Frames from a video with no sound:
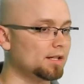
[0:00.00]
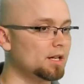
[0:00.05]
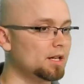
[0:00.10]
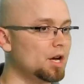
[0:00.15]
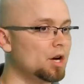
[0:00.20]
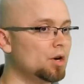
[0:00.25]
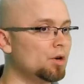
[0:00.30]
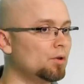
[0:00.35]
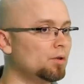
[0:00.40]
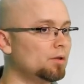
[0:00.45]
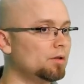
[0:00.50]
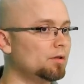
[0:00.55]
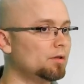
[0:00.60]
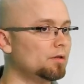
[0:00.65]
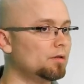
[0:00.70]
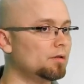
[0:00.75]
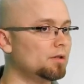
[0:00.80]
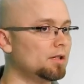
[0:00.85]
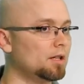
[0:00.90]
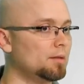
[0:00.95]
note
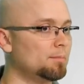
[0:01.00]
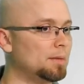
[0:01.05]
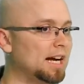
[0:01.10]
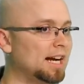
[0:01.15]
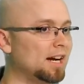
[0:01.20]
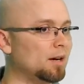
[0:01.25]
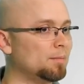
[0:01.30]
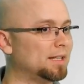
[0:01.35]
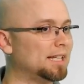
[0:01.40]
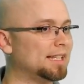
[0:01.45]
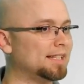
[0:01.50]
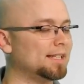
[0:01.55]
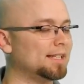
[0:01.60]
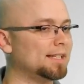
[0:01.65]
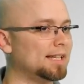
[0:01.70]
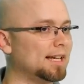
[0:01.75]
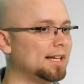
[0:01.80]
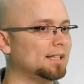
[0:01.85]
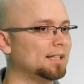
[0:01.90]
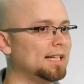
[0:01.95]
to the buyer, but that's in
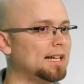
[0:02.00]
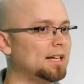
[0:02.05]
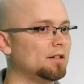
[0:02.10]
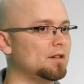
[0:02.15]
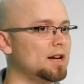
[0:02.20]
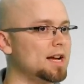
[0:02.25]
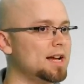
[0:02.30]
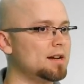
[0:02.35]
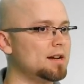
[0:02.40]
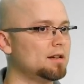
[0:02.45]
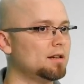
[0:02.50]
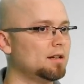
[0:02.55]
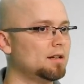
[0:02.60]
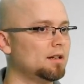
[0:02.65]
second lien, right?